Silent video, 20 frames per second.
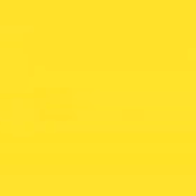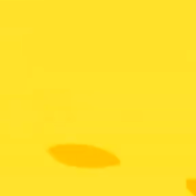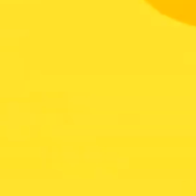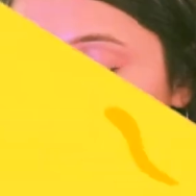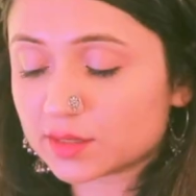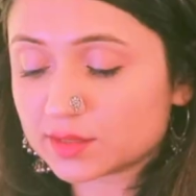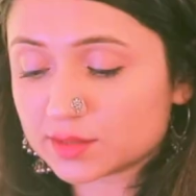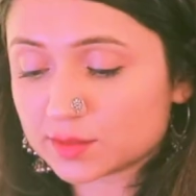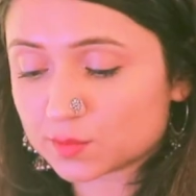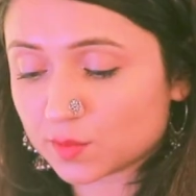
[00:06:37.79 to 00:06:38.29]

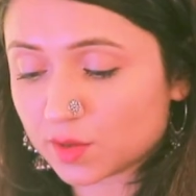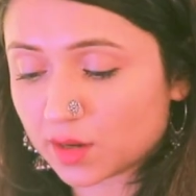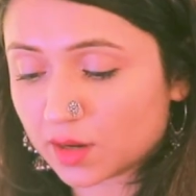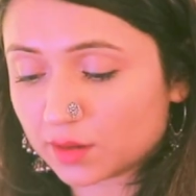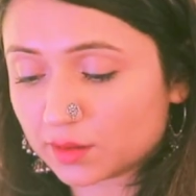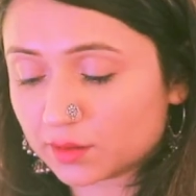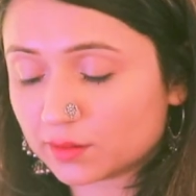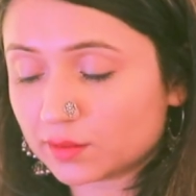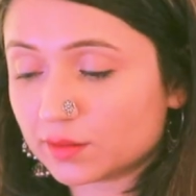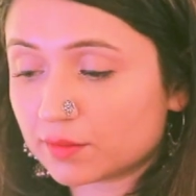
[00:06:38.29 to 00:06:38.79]
This
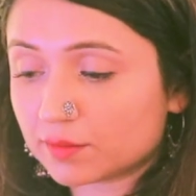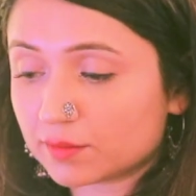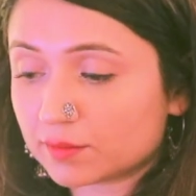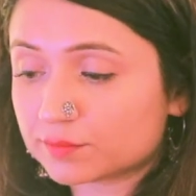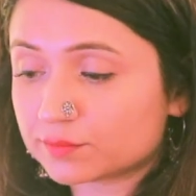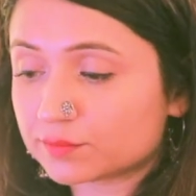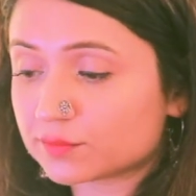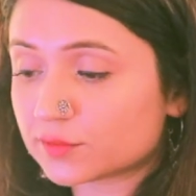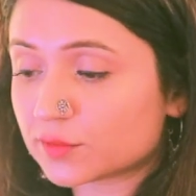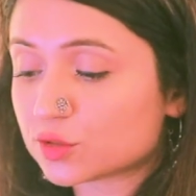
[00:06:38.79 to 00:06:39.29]
one,
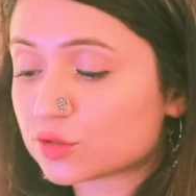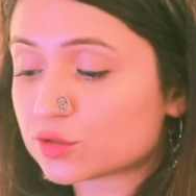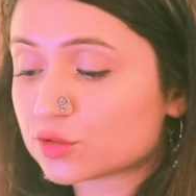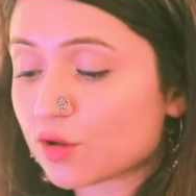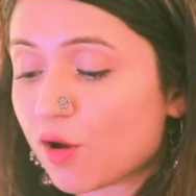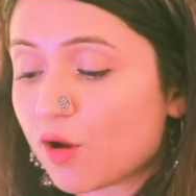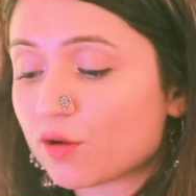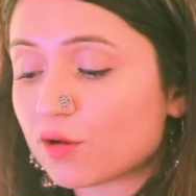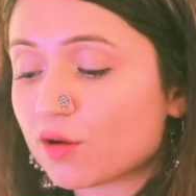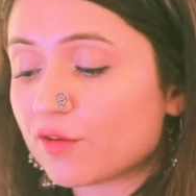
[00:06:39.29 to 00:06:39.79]

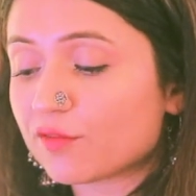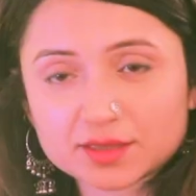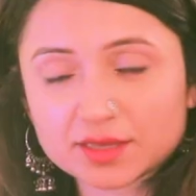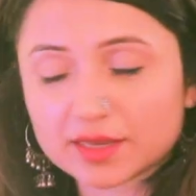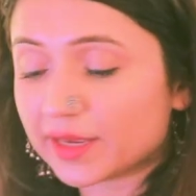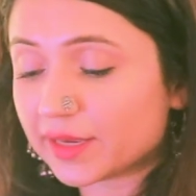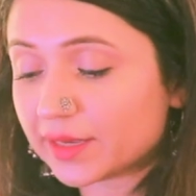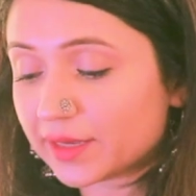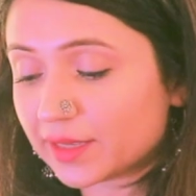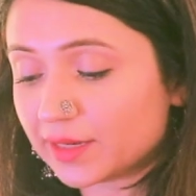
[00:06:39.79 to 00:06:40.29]
Song of
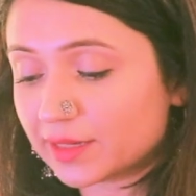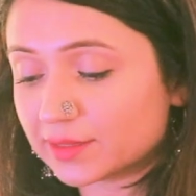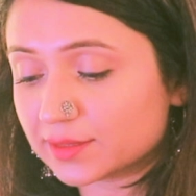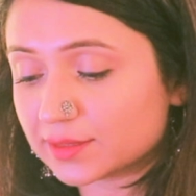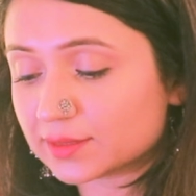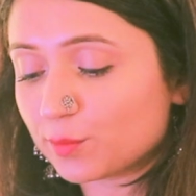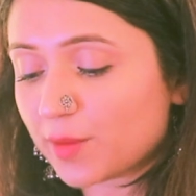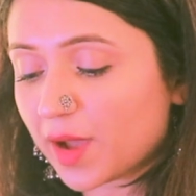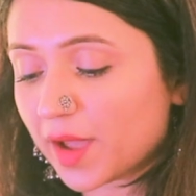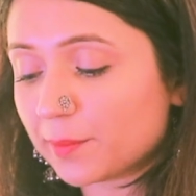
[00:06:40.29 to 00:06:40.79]

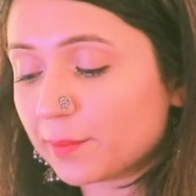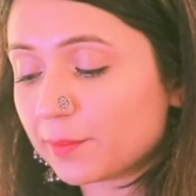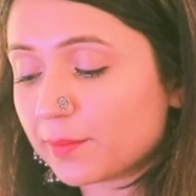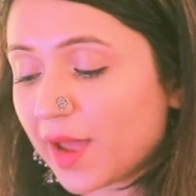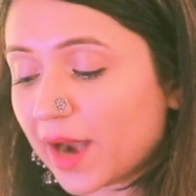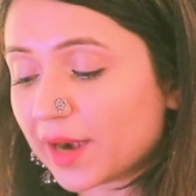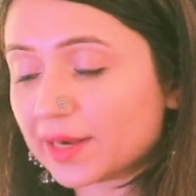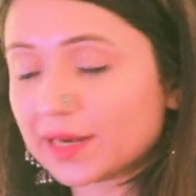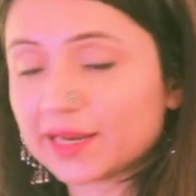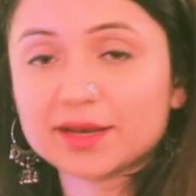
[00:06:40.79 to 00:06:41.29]
Achilles by
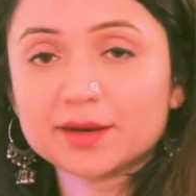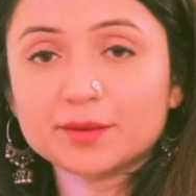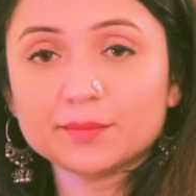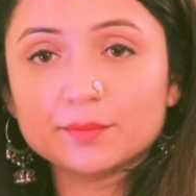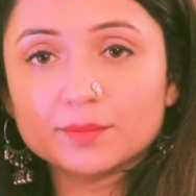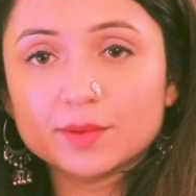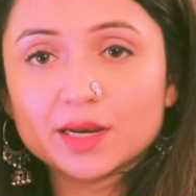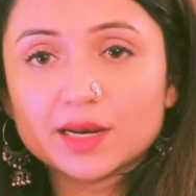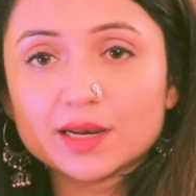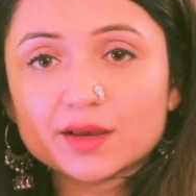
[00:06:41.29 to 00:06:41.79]
Madeline
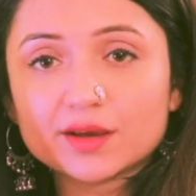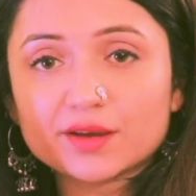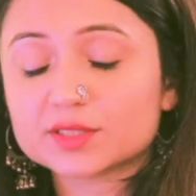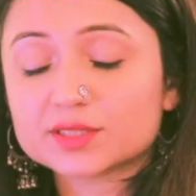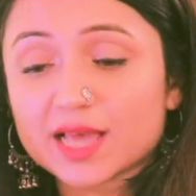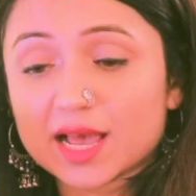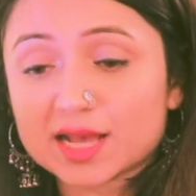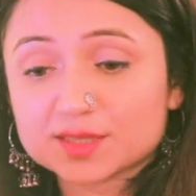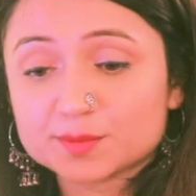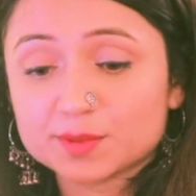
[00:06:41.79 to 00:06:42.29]
Miller,
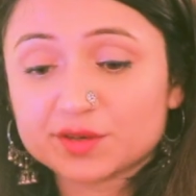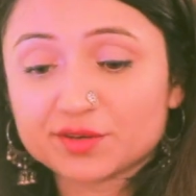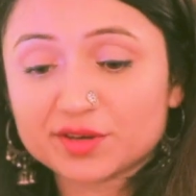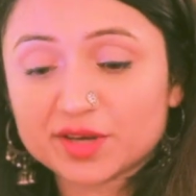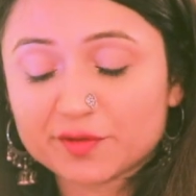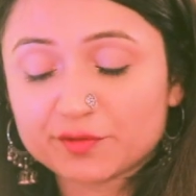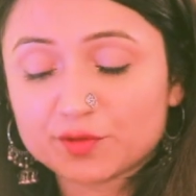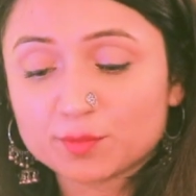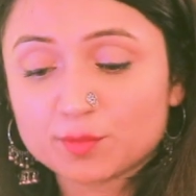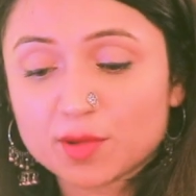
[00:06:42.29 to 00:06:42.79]
has been
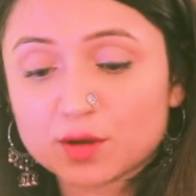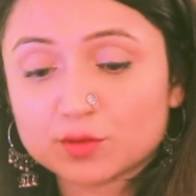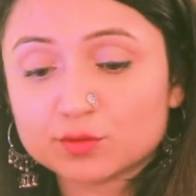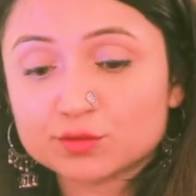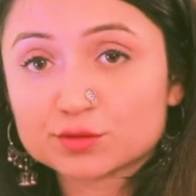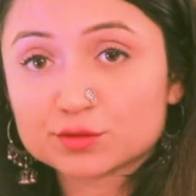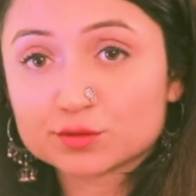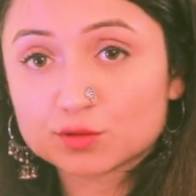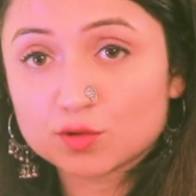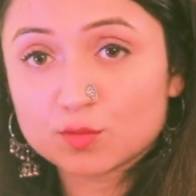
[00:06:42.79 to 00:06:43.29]
raved about
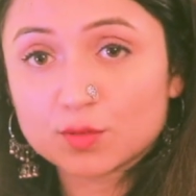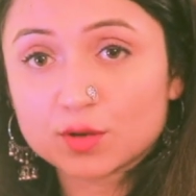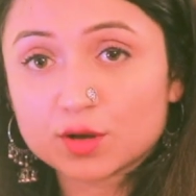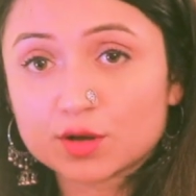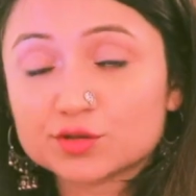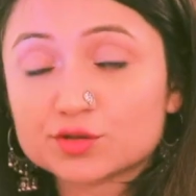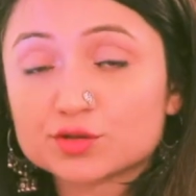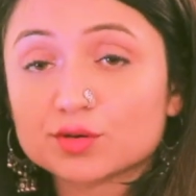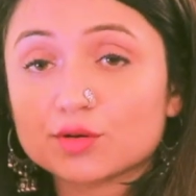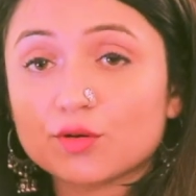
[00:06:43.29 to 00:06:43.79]
so
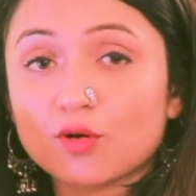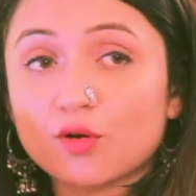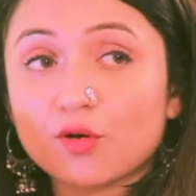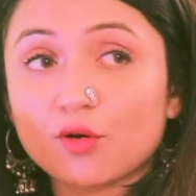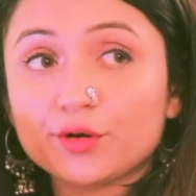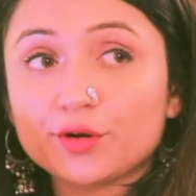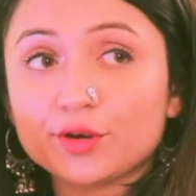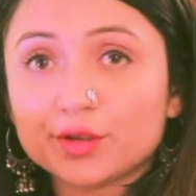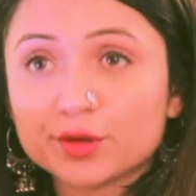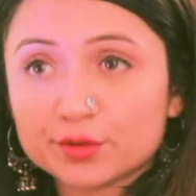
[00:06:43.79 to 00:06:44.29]
much
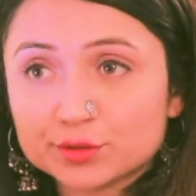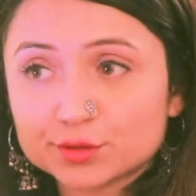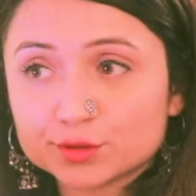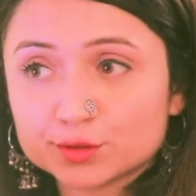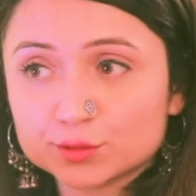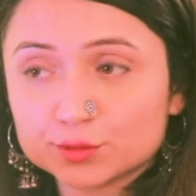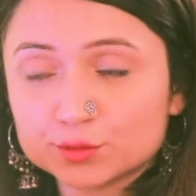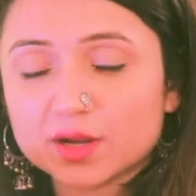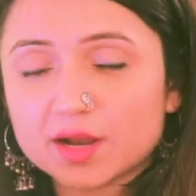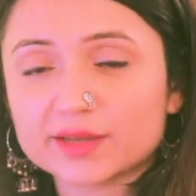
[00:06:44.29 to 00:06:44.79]
on
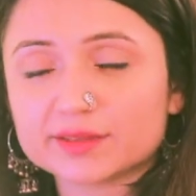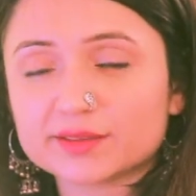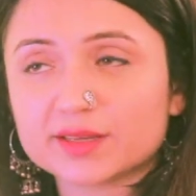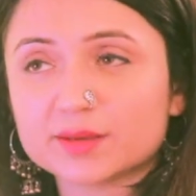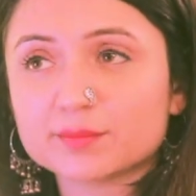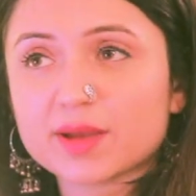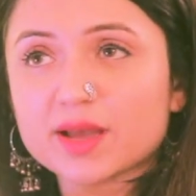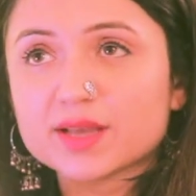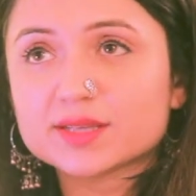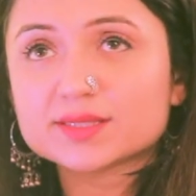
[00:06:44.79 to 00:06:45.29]
YouTube. I
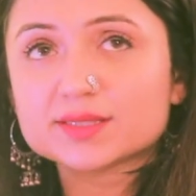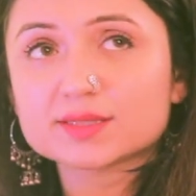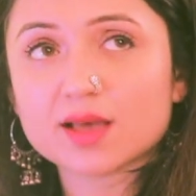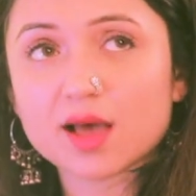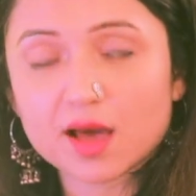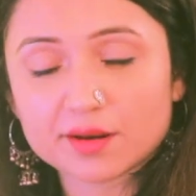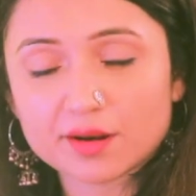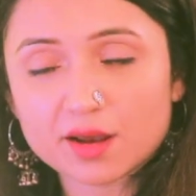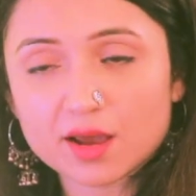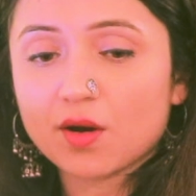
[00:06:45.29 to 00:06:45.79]
think by
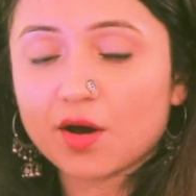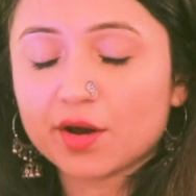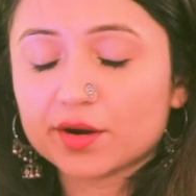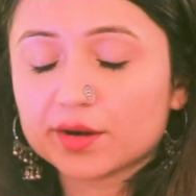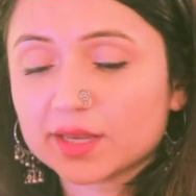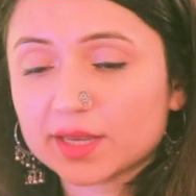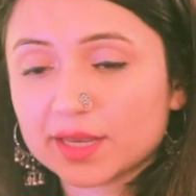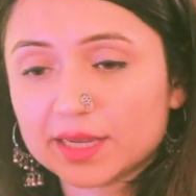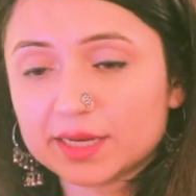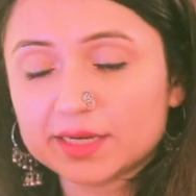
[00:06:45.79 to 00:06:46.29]
Sarah or
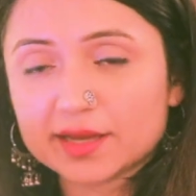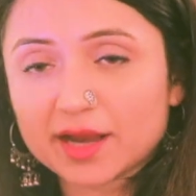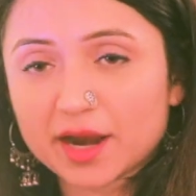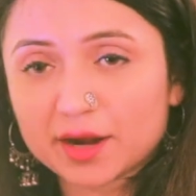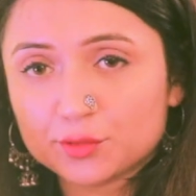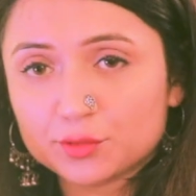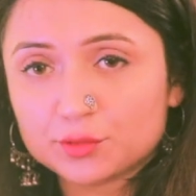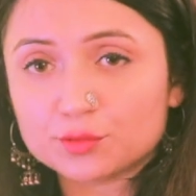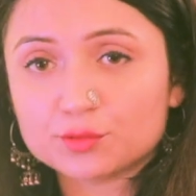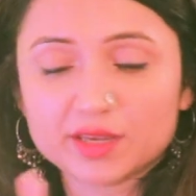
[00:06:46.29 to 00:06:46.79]
Haley, I
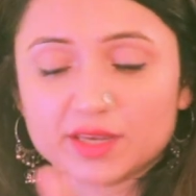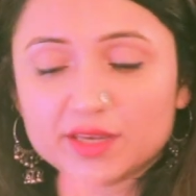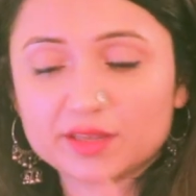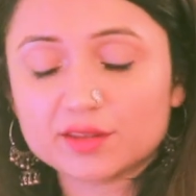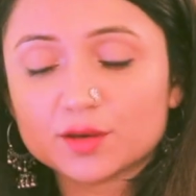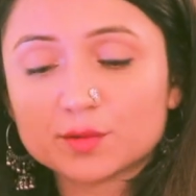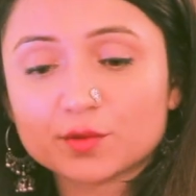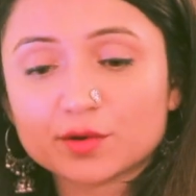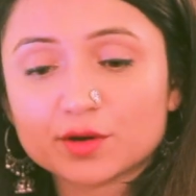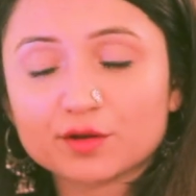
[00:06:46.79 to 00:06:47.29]
don't know.
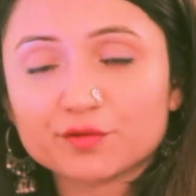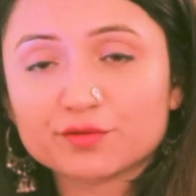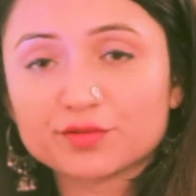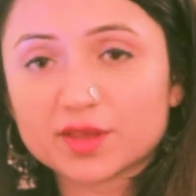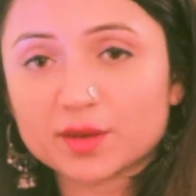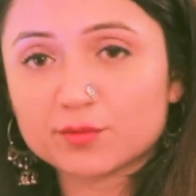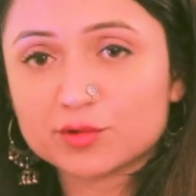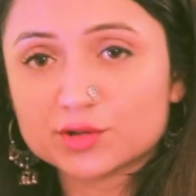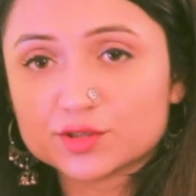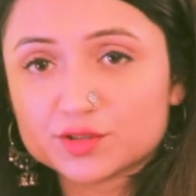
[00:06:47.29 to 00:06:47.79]
Either one of
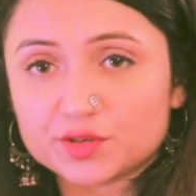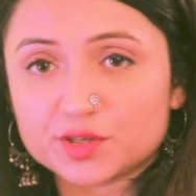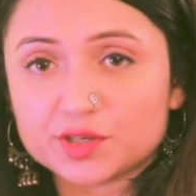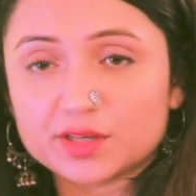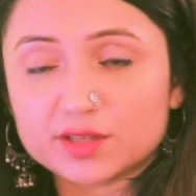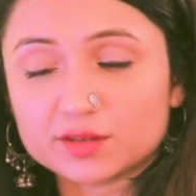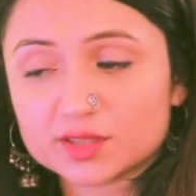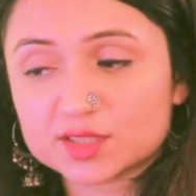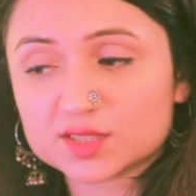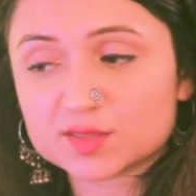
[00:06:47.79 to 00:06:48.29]
them was
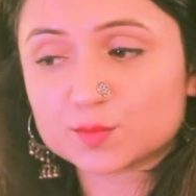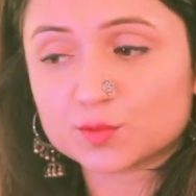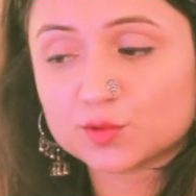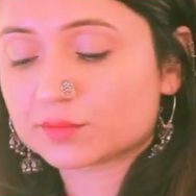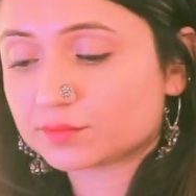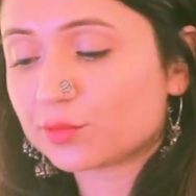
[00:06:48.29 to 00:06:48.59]
reading this book.